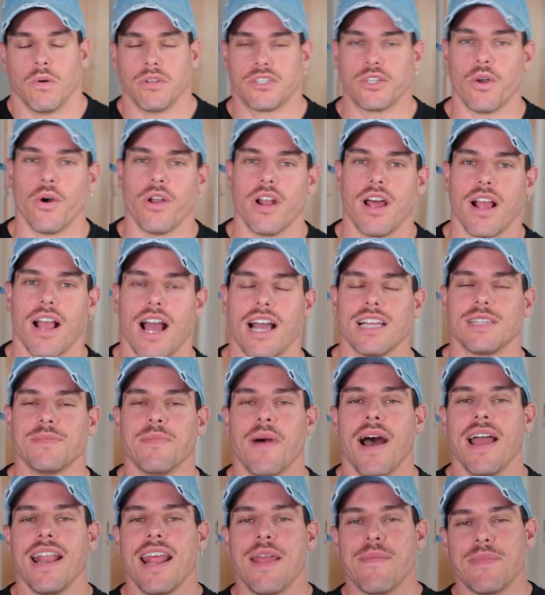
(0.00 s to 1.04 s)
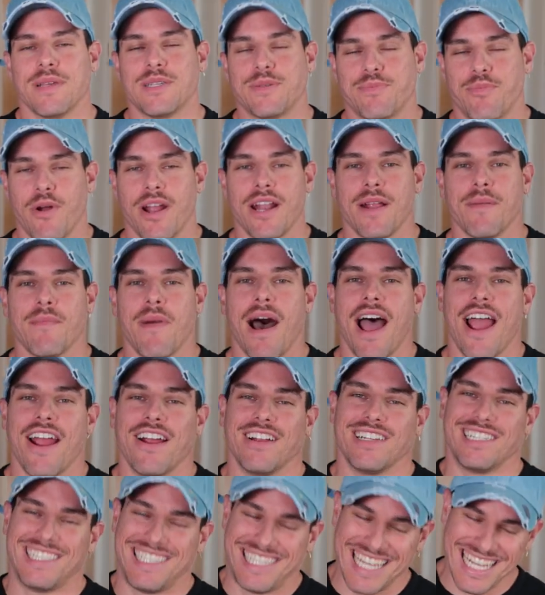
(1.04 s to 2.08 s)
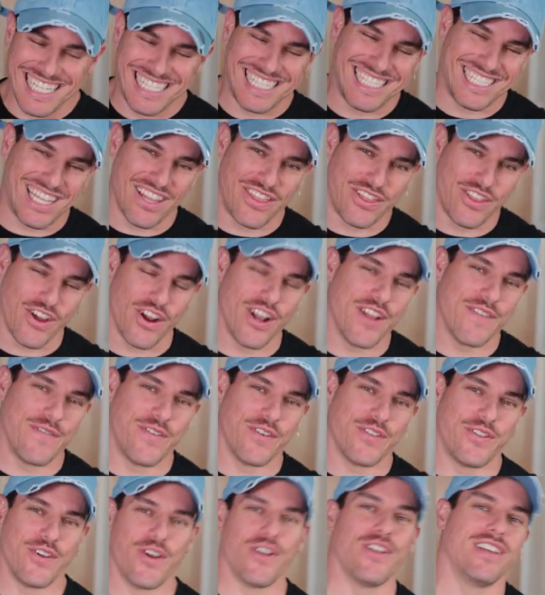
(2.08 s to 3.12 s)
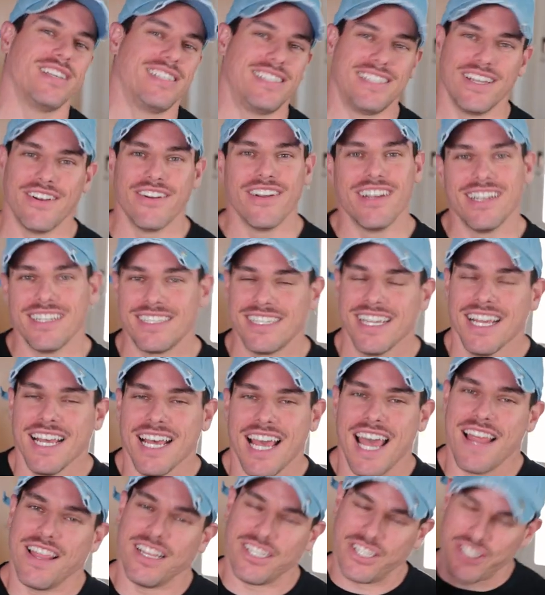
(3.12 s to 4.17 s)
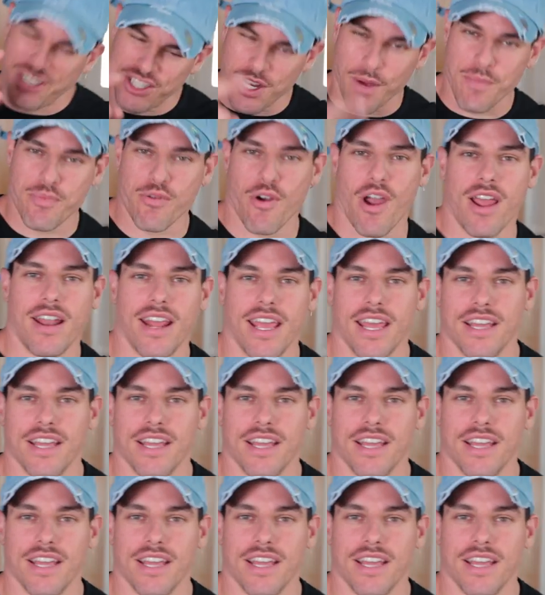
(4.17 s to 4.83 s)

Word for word: What's going on guys? My name is Brendan Meyers. This is the 30 for 30 series and let's jump right